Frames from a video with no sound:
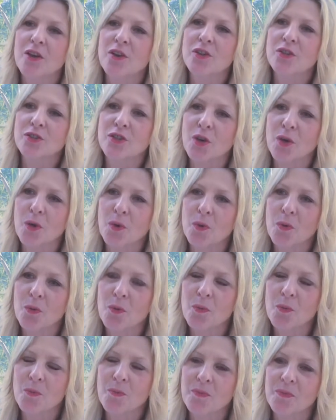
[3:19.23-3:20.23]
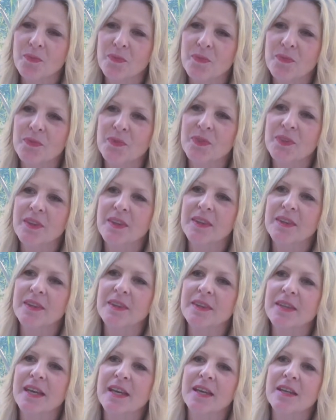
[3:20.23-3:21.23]
So
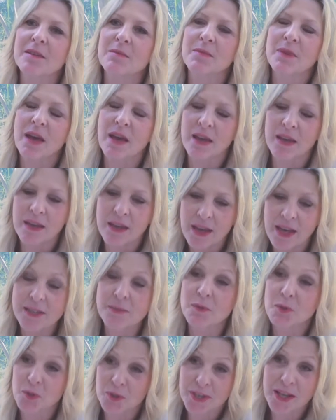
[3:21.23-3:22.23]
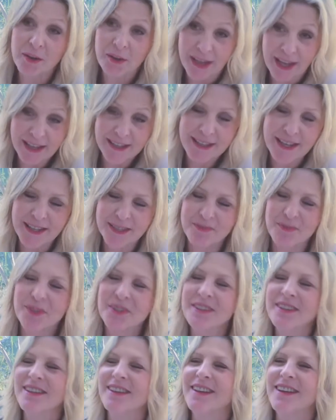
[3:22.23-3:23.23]
then my husband, who's now an
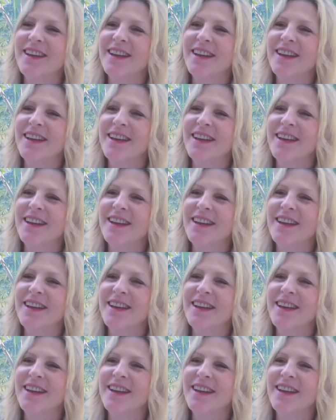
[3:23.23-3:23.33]
ex-husband,